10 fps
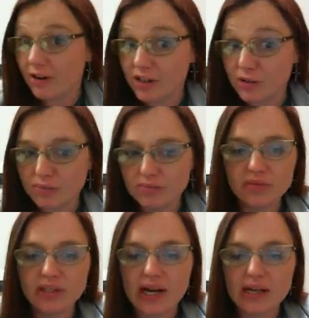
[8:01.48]
however you
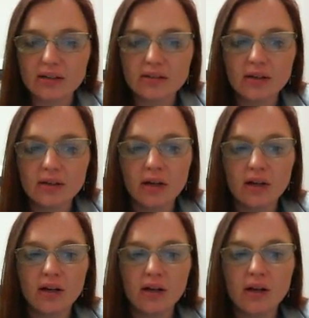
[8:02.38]
like.
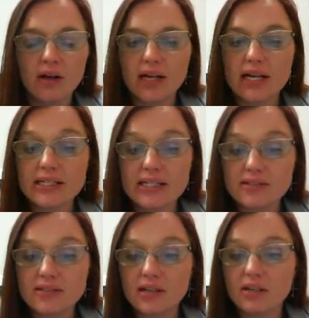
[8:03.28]
And
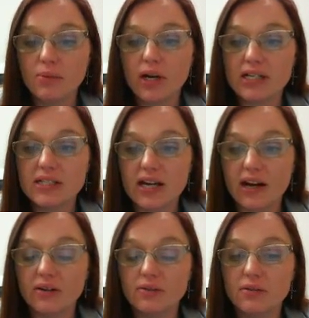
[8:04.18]
it's going to break
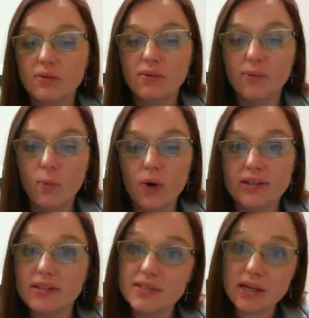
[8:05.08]
down
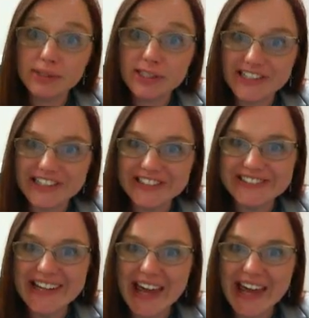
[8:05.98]
when the assignments are due.